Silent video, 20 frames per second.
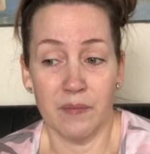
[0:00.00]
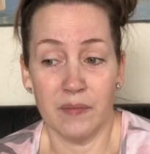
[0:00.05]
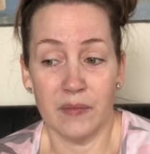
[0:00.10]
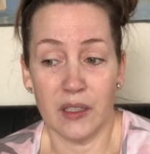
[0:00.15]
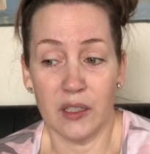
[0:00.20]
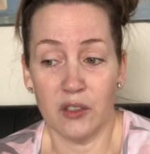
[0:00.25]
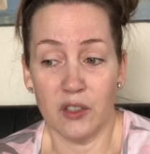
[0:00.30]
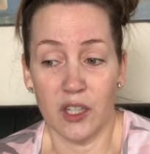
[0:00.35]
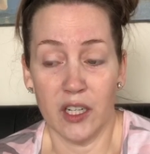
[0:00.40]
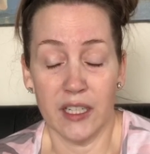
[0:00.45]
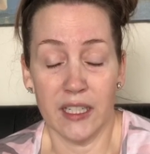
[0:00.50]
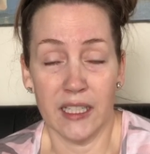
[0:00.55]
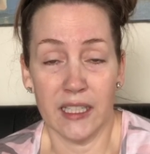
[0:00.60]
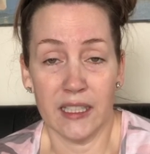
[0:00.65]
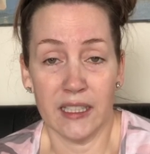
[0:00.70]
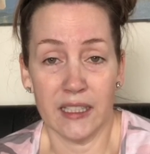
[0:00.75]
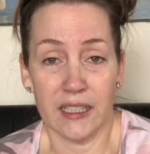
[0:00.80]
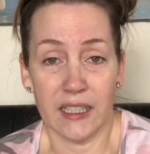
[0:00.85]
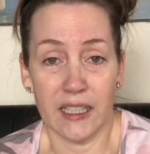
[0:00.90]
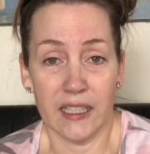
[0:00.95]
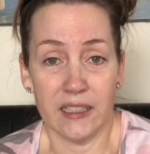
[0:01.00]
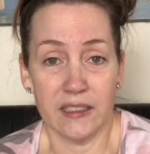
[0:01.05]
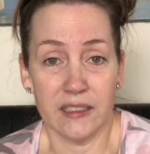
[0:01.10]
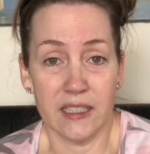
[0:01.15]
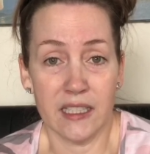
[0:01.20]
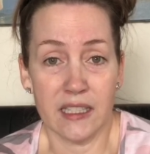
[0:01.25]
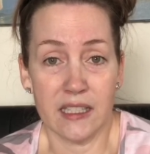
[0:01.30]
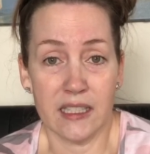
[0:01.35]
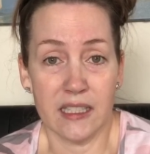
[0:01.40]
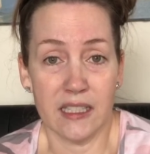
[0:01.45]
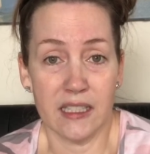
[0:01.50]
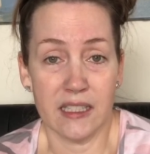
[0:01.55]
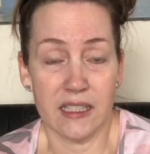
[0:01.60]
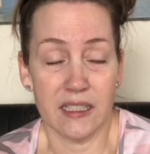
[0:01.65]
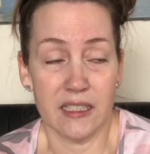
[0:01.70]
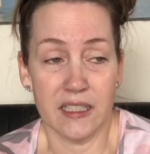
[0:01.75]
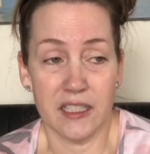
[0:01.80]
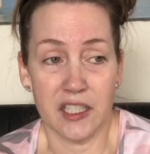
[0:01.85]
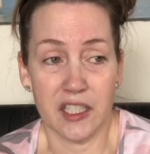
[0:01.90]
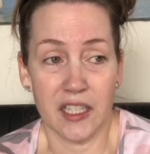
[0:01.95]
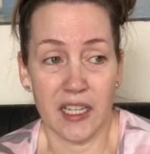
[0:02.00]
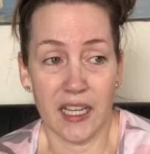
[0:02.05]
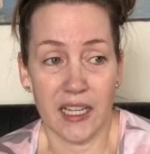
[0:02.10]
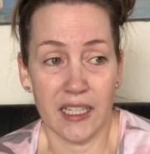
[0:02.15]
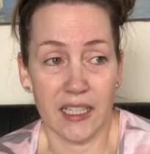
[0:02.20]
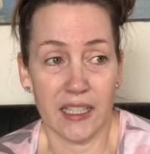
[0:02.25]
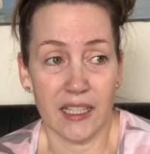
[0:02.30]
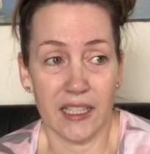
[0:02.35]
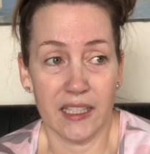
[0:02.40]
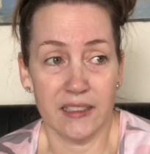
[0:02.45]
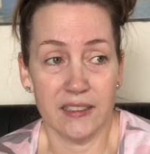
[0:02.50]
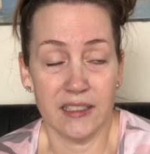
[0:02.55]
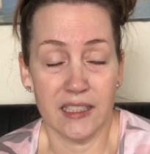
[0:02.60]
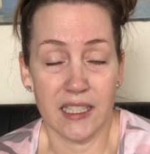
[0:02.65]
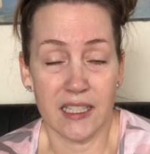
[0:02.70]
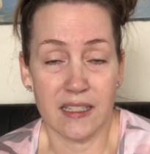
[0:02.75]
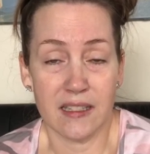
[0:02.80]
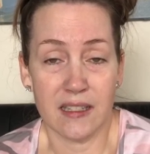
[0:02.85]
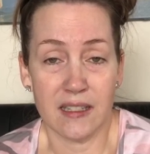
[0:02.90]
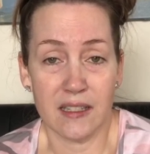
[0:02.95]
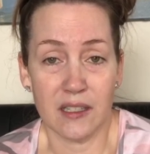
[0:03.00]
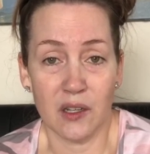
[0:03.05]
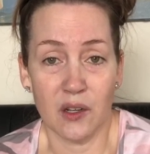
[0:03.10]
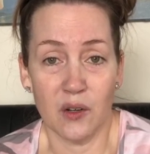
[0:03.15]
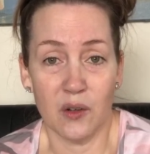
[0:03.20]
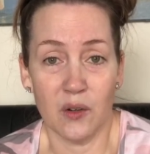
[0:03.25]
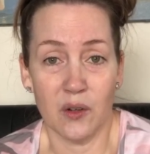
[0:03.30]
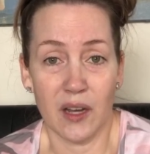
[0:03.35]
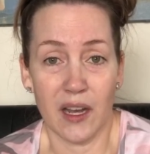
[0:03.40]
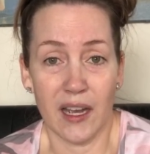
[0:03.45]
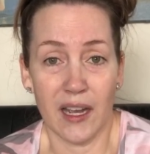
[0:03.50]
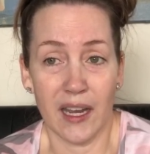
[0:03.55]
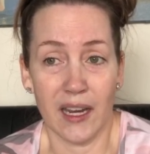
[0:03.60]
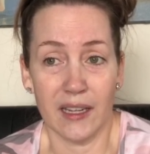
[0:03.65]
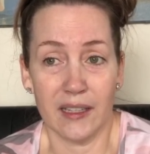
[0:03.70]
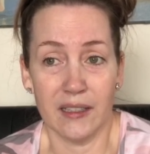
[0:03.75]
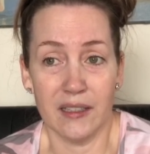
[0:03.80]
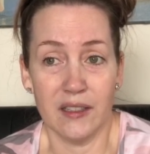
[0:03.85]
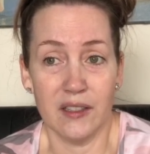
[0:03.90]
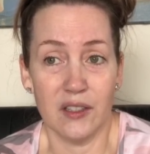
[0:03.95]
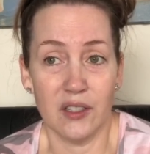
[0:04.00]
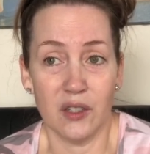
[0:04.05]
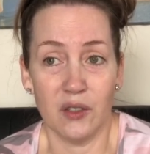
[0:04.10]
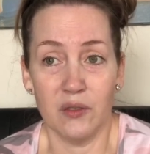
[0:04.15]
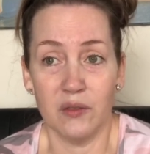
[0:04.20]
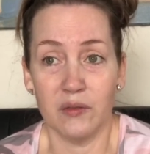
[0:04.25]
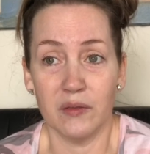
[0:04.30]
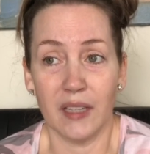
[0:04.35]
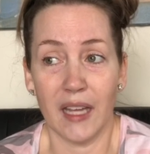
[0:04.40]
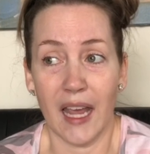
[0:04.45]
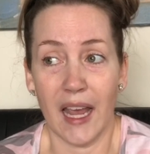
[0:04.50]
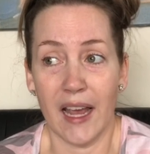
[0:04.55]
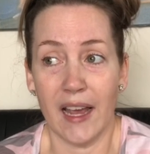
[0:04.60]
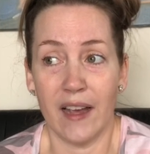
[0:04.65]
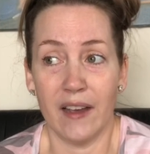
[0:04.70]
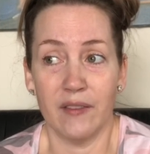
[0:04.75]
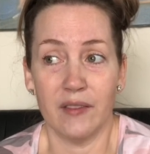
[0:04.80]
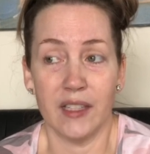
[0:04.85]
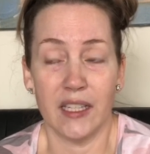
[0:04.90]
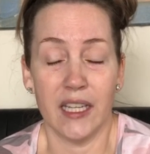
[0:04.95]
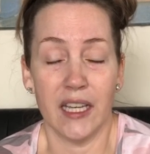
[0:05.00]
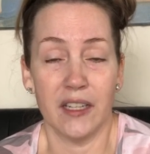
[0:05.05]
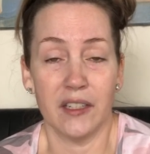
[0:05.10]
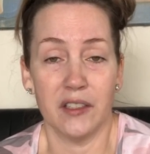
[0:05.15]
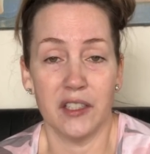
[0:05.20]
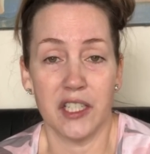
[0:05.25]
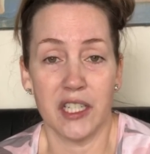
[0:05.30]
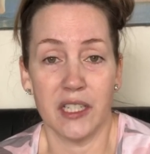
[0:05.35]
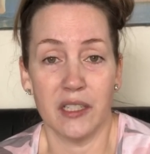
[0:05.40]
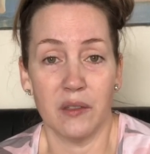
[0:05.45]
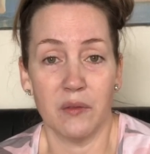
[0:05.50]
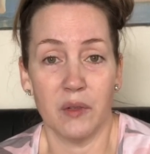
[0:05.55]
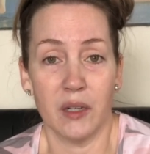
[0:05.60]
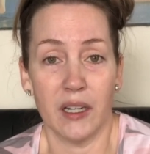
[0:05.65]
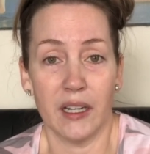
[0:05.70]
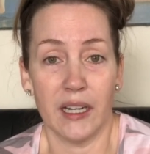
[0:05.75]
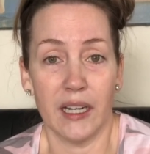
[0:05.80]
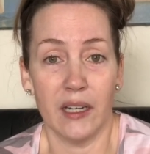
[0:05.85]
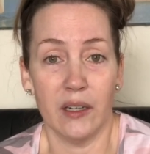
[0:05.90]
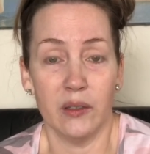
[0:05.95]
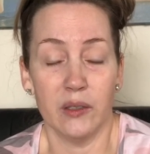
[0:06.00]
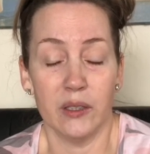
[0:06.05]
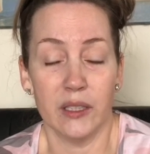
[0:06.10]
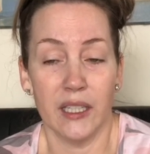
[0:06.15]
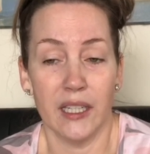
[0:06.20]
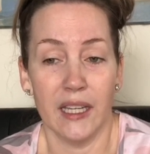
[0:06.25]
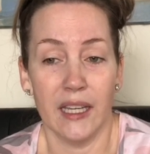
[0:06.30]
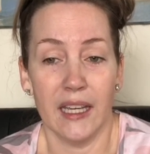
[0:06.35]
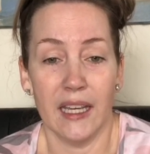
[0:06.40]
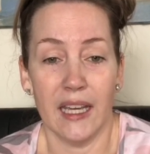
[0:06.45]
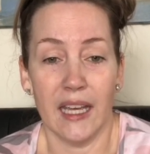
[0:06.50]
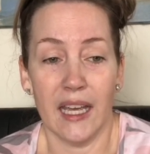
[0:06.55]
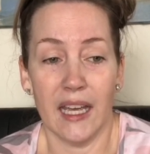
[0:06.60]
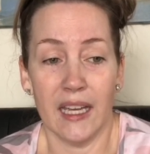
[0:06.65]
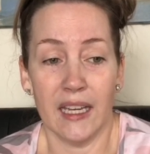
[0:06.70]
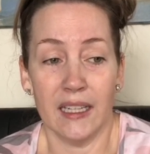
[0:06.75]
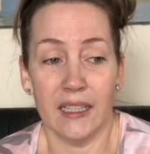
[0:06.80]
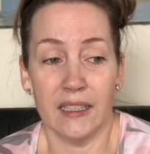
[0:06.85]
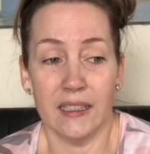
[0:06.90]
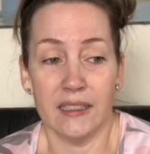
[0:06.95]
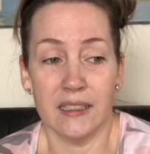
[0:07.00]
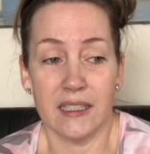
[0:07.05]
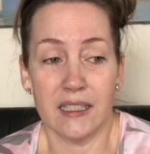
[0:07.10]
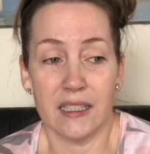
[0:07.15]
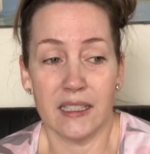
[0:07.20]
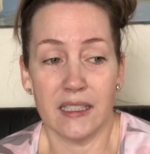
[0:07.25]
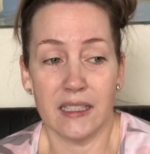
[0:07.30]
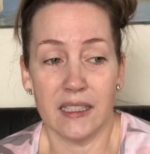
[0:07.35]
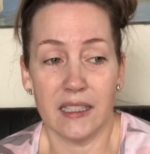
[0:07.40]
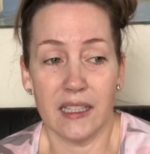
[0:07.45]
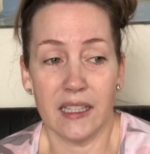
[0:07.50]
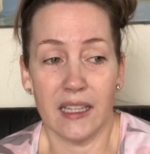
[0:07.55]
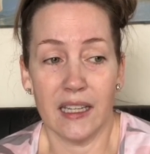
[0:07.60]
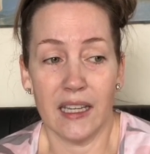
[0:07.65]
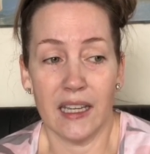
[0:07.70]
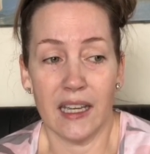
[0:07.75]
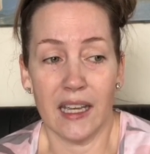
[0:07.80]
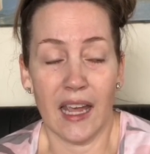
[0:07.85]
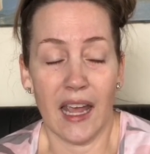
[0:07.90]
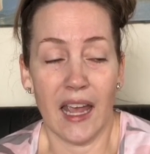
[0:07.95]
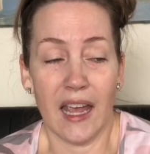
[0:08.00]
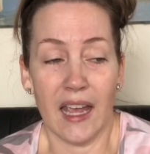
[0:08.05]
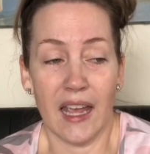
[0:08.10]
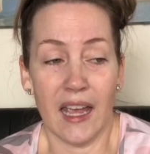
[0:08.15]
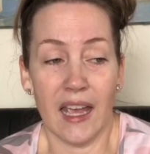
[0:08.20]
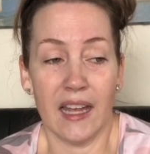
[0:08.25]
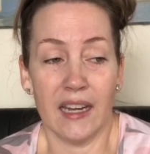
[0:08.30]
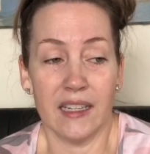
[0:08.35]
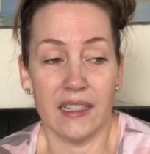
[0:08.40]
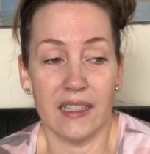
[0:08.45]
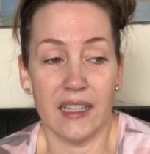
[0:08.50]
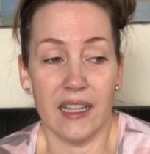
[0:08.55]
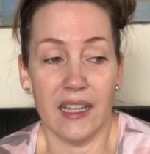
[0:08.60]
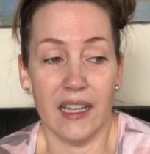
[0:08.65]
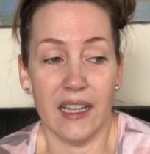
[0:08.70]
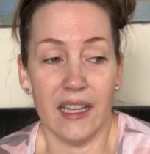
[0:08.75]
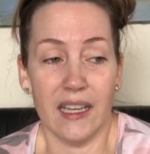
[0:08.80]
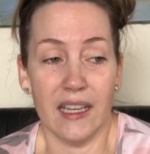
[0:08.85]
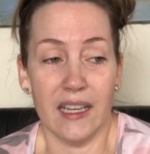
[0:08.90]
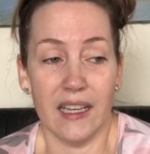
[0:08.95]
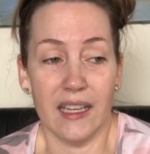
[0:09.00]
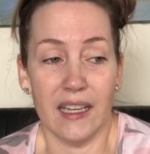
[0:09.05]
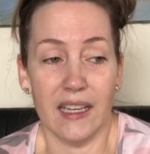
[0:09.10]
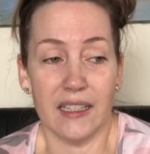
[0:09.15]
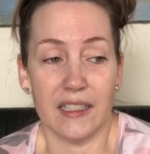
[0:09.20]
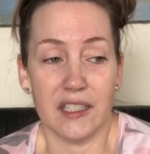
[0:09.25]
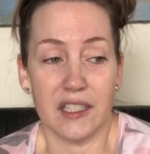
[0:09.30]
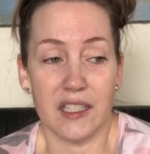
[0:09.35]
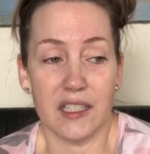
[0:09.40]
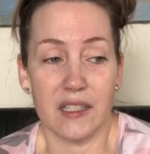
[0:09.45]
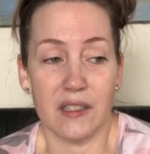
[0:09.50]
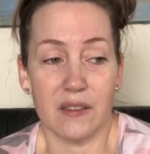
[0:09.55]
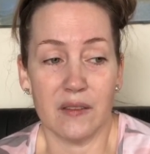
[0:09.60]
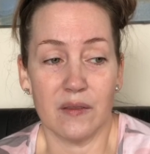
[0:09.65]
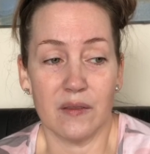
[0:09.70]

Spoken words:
chronic illnesses and a genetic illness, so I don't have the energy to work out, and it just